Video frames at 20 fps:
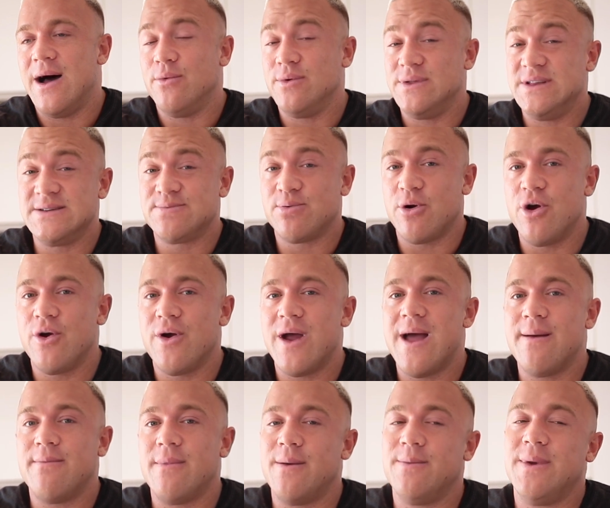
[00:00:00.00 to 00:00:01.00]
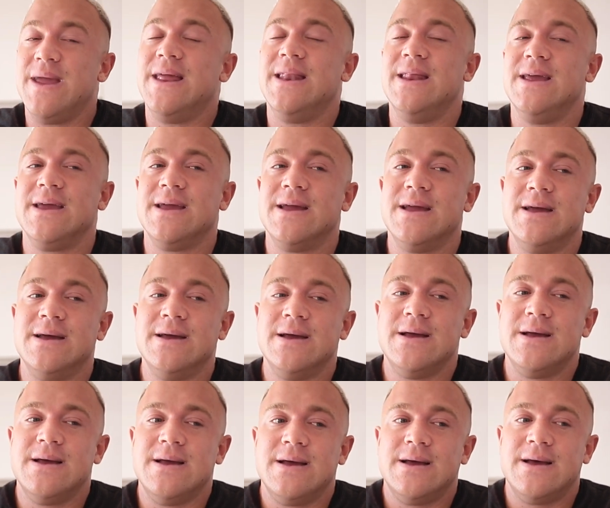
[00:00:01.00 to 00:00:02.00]
With this program, I'm hitting
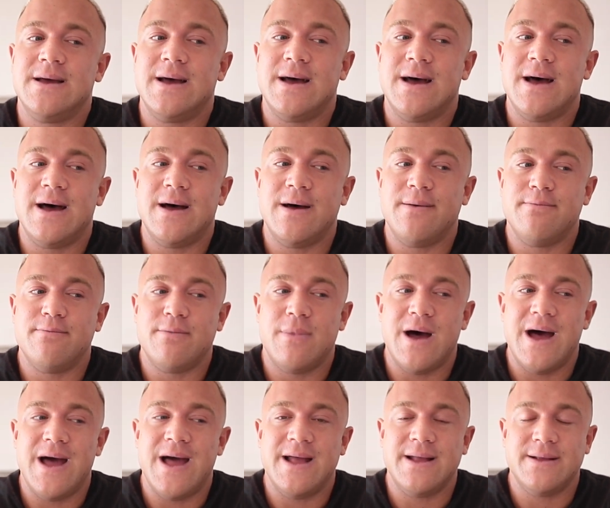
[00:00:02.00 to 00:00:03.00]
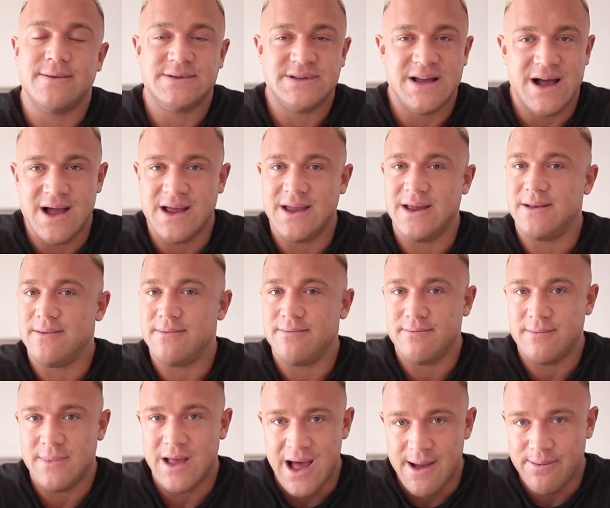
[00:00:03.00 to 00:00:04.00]
my target
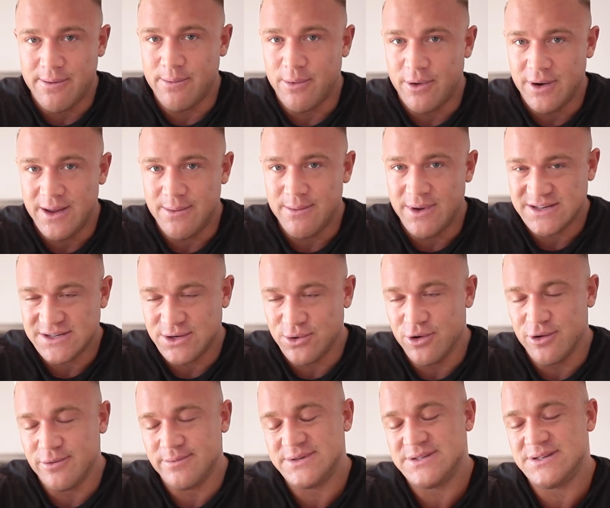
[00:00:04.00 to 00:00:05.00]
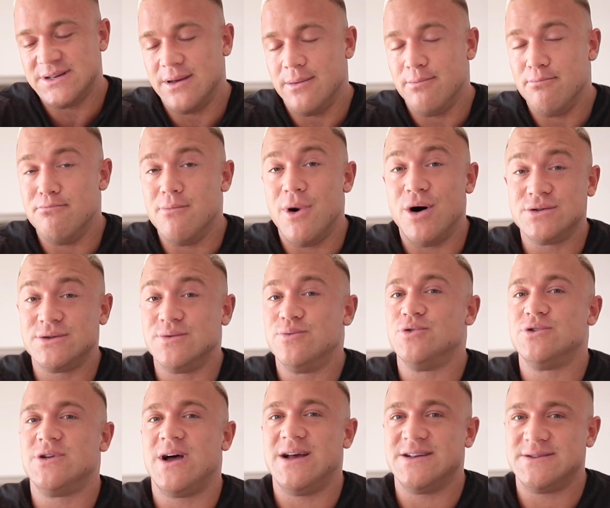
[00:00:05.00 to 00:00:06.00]
upper body muscle groups
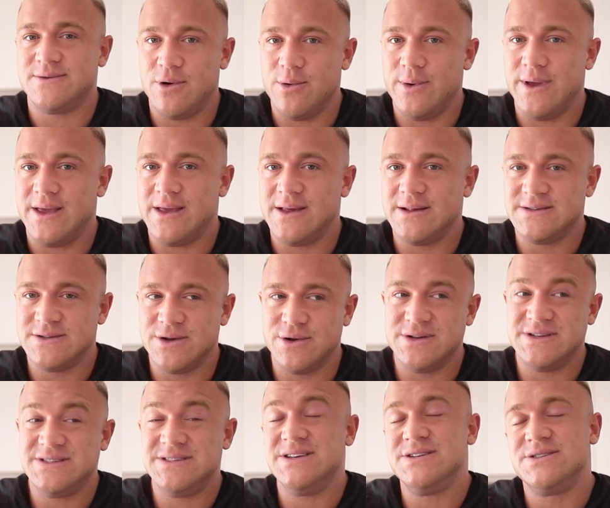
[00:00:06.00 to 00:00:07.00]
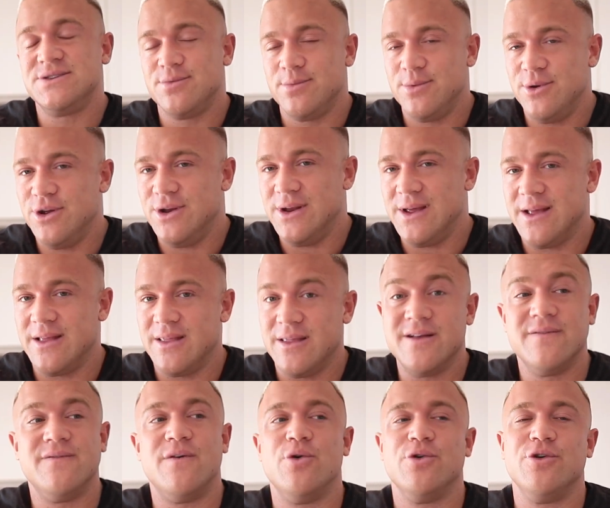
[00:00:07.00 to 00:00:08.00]
multiple times per week. So it's distributing
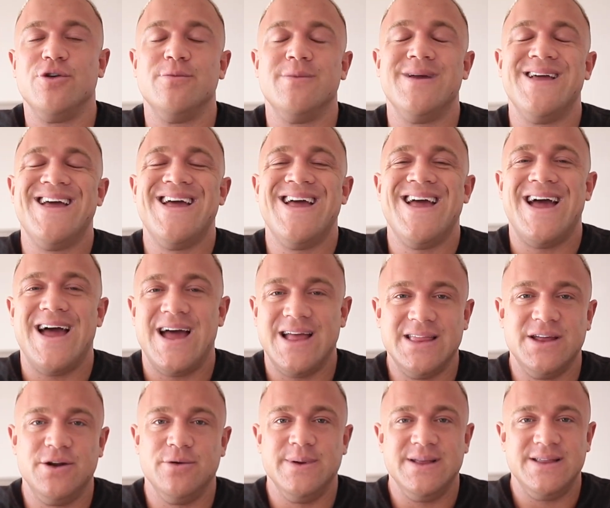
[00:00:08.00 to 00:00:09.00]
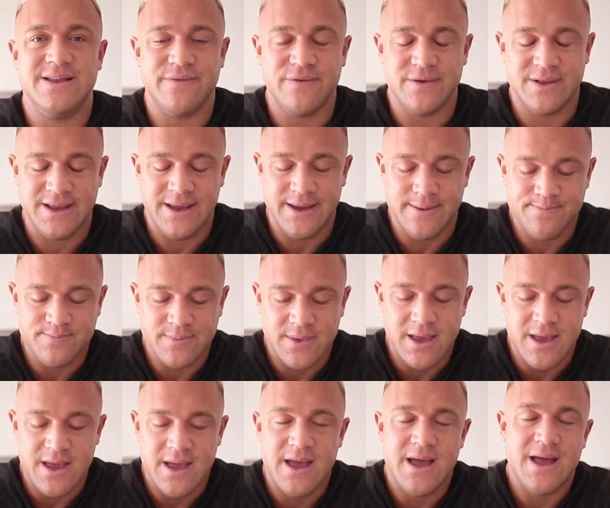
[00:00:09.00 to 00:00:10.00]
the volume a little bit differently.
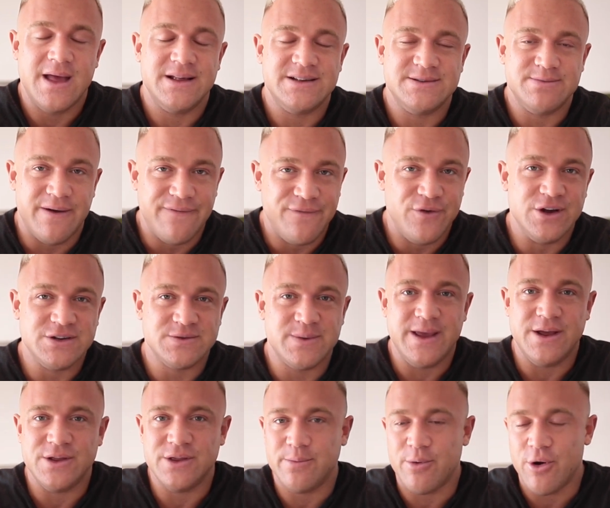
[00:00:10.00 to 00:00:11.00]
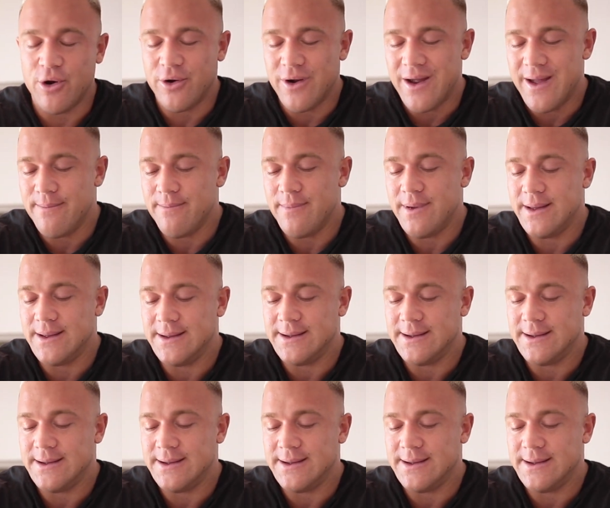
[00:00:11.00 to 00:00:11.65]
It's my first week on the program.